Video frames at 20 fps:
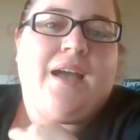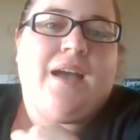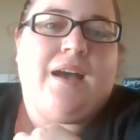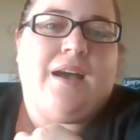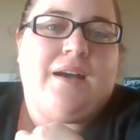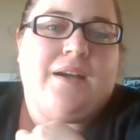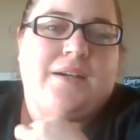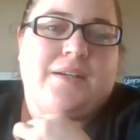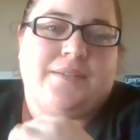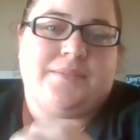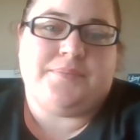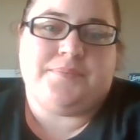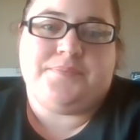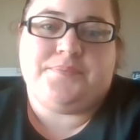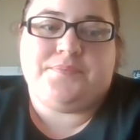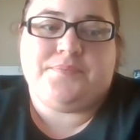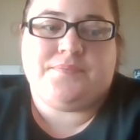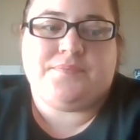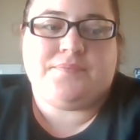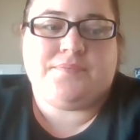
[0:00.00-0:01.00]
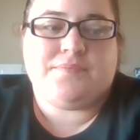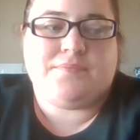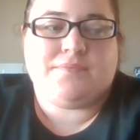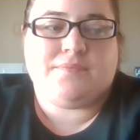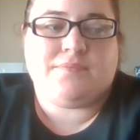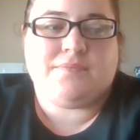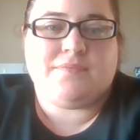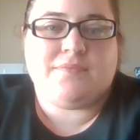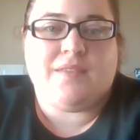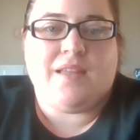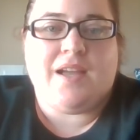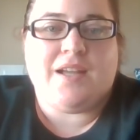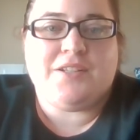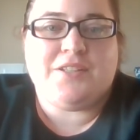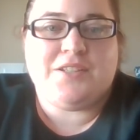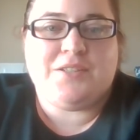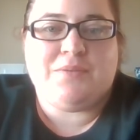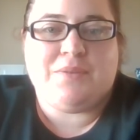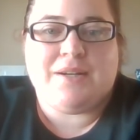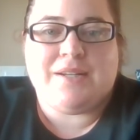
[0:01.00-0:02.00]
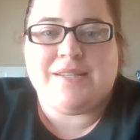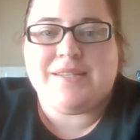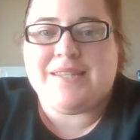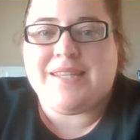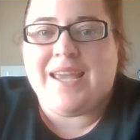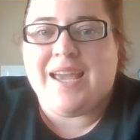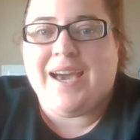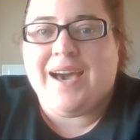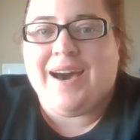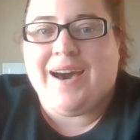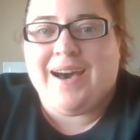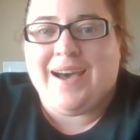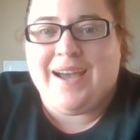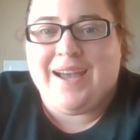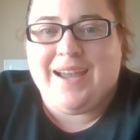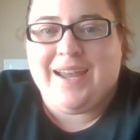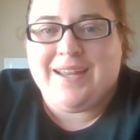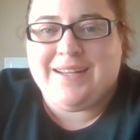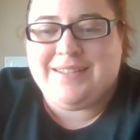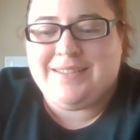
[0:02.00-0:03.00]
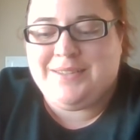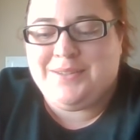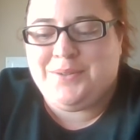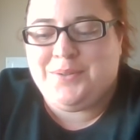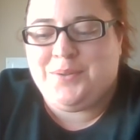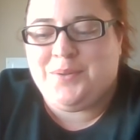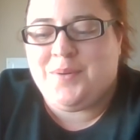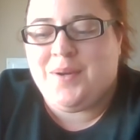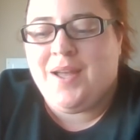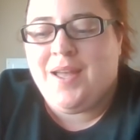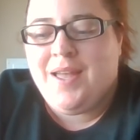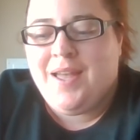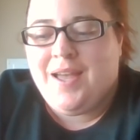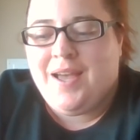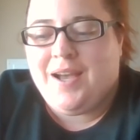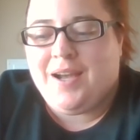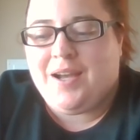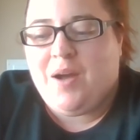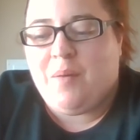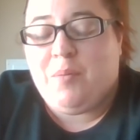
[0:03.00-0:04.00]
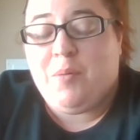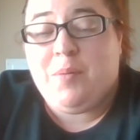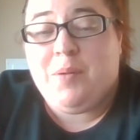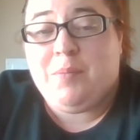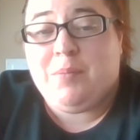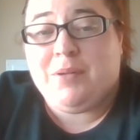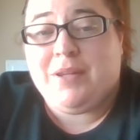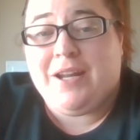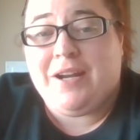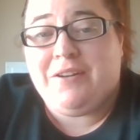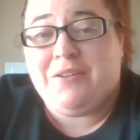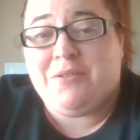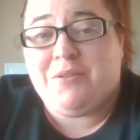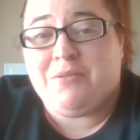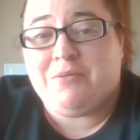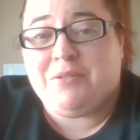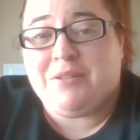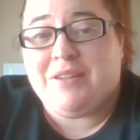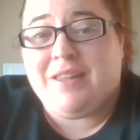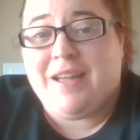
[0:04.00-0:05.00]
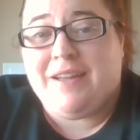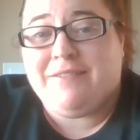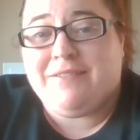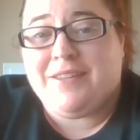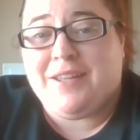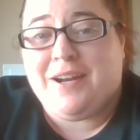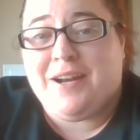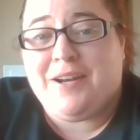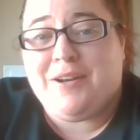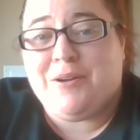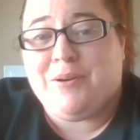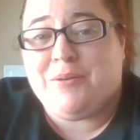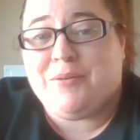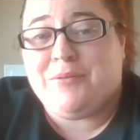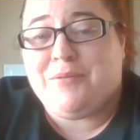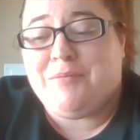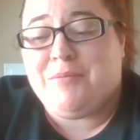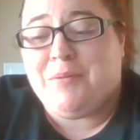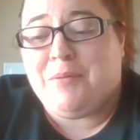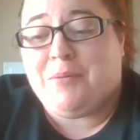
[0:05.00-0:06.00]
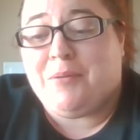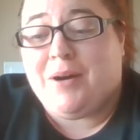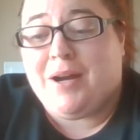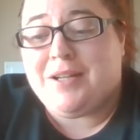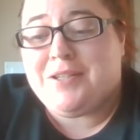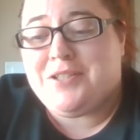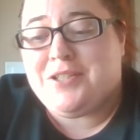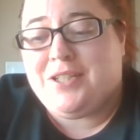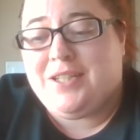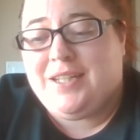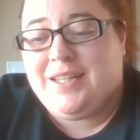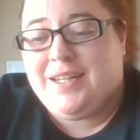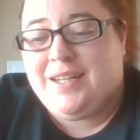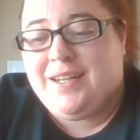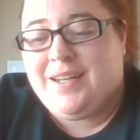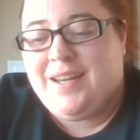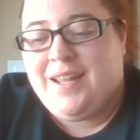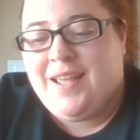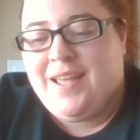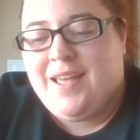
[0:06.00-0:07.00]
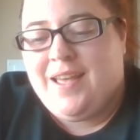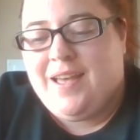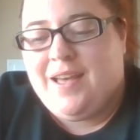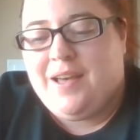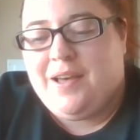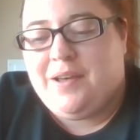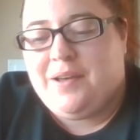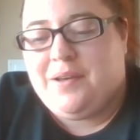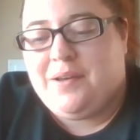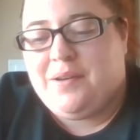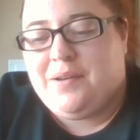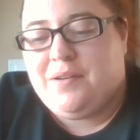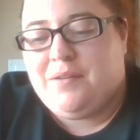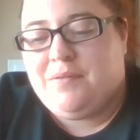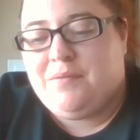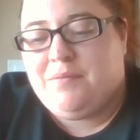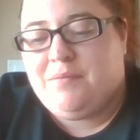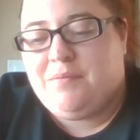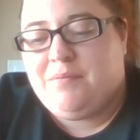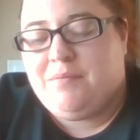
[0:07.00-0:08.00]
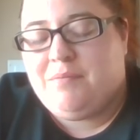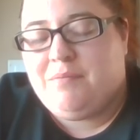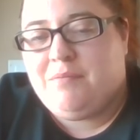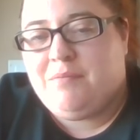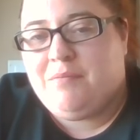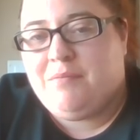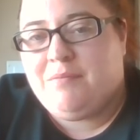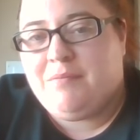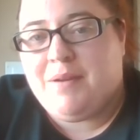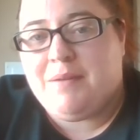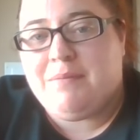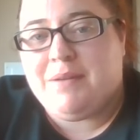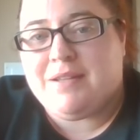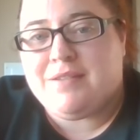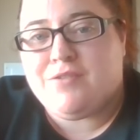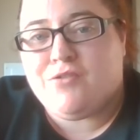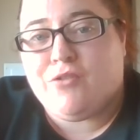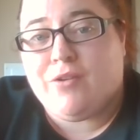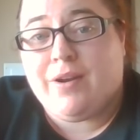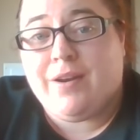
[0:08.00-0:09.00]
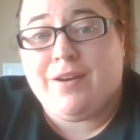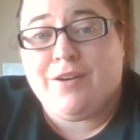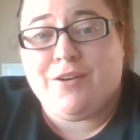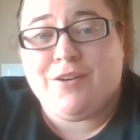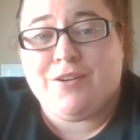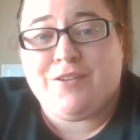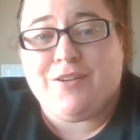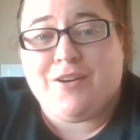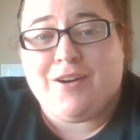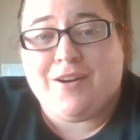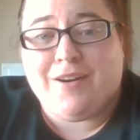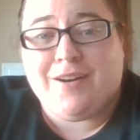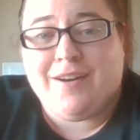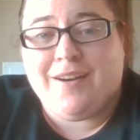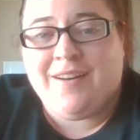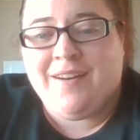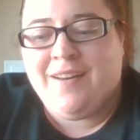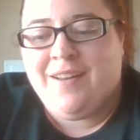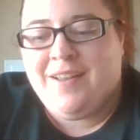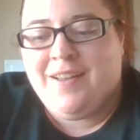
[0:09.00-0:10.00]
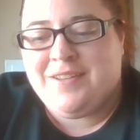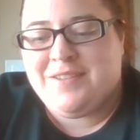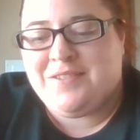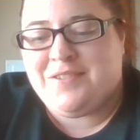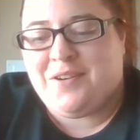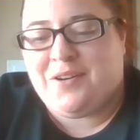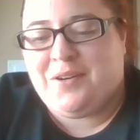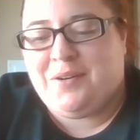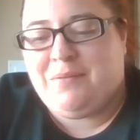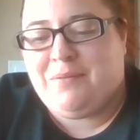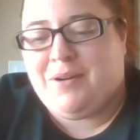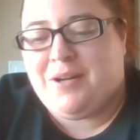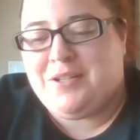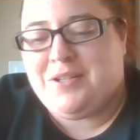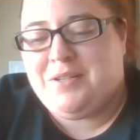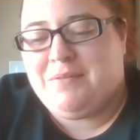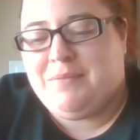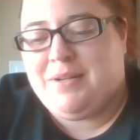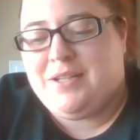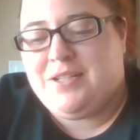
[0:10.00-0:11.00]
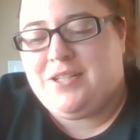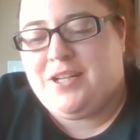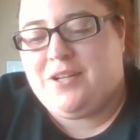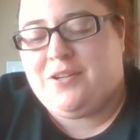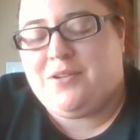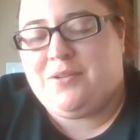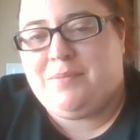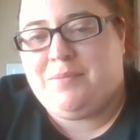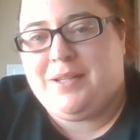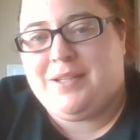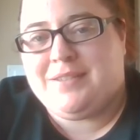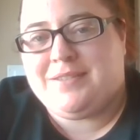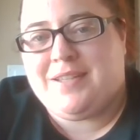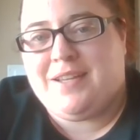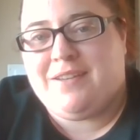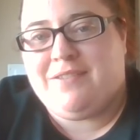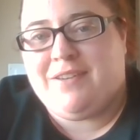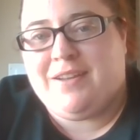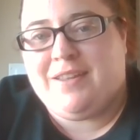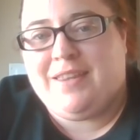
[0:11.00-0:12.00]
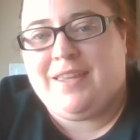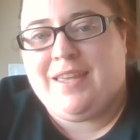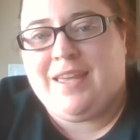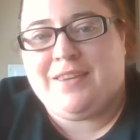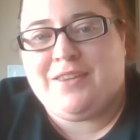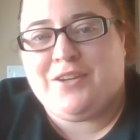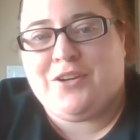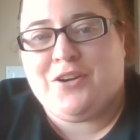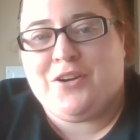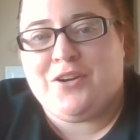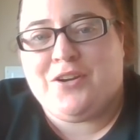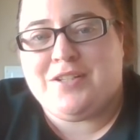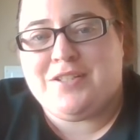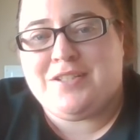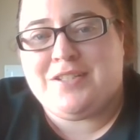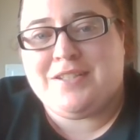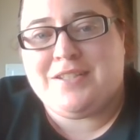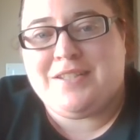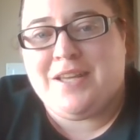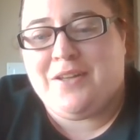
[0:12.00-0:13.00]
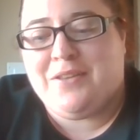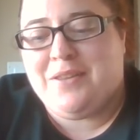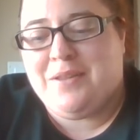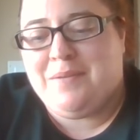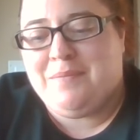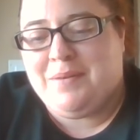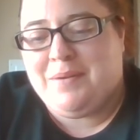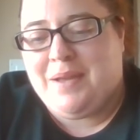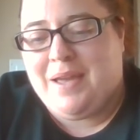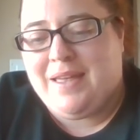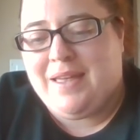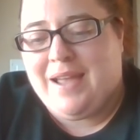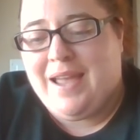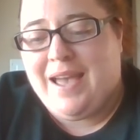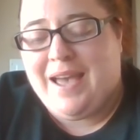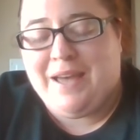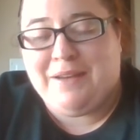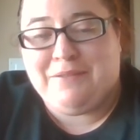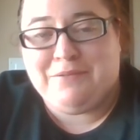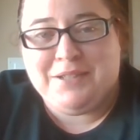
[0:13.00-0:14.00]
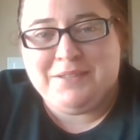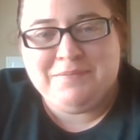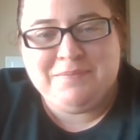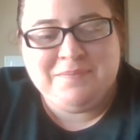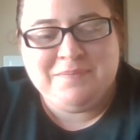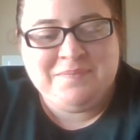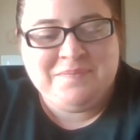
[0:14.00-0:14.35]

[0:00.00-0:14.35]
I did want to say hi to a couple people that I know in real life that I know have been watching. My best friend and her daughter started watching my channel because I finally had the courage to tell them that I had one.